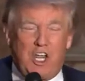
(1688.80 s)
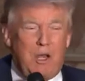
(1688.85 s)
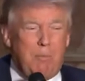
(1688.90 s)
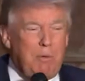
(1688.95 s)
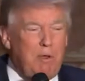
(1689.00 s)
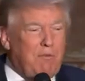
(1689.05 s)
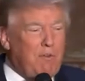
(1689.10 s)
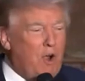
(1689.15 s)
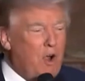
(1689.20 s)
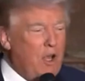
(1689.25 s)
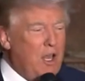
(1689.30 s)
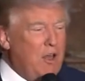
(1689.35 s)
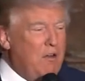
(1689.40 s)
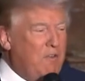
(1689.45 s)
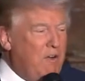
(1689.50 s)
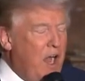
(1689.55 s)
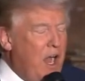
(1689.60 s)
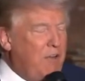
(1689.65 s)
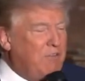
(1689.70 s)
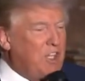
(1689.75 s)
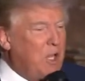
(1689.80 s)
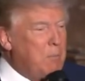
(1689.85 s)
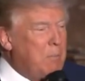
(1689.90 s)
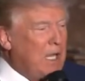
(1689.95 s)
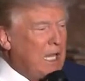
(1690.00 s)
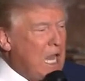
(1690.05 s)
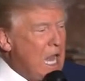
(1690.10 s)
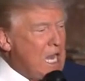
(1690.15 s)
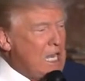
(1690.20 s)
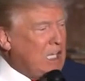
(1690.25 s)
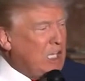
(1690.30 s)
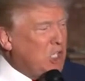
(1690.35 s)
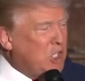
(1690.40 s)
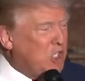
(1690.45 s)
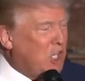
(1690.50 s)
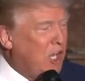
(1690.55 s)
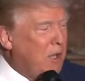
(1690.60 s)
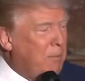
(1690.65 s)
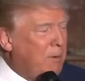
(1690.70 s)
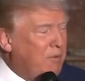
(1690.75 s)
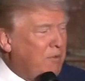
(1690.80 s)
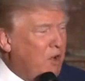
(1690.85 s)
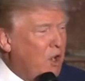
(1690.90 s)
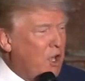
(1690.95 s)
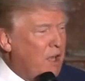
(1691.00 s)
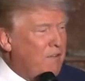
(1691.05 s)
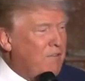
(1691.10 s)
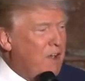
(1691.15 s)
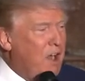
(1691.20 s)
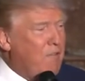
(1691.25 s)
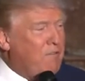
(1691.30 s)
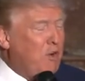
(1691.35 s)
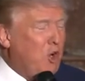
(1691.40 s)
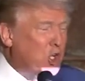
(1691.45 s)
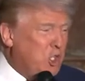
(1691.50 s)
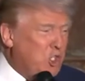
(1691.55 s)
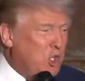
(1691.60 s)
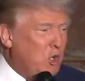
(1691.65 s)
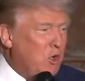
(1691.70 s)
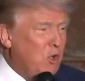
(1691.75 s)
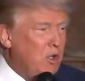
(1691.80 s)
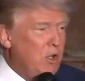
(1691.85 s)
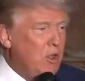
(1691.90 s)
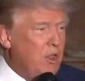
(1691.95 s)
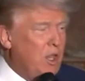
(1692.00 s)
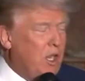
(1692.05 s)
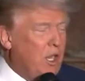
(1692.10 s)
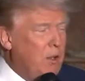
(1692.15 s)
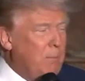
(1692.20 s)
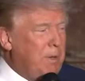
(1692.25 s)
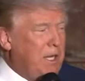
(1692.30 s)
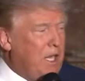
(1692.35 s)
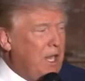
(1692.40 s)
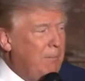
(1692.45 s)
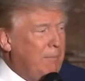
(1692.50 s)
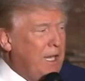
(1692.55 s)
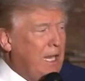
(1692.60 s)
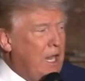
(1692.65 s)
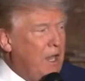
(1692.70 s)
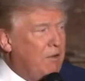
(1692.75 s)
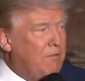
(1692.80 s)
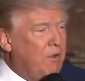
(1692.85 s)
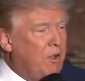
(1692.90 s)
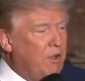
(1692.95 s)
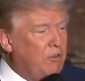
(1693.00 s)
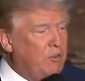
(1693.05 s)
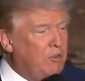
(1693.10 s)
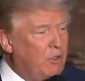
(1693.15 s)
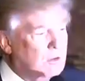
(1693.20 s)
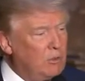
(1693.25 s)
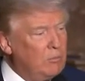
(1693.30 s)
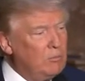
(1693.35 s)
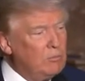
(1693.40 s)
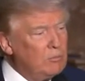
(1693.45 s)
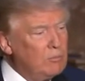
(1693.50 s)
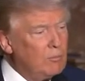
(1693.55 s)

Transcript: is going to be very involved, and Melania is going to be very involved very soon. They're going to be coming out very soon.